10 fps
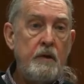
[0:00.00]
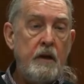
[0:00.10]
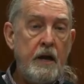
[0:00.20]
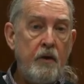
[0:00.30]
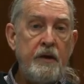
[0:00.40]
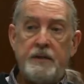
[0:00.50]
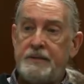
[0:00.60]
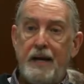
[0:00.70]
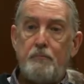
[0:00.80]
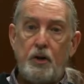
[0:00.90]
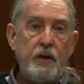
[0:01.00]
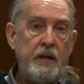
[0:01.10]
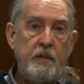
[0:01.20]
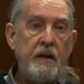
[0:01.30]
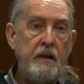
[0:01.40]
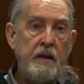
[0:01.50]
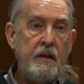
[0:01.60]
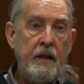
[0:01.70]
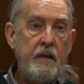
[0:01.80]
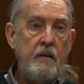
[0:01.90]
areas that prohibit it
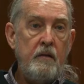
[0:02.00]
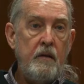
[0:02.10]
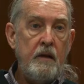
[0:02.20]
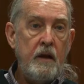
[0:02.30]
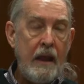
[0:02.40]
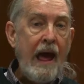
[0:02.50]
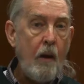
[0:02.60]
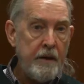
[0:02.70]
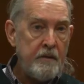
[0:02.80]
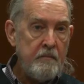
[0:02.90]
than allow it.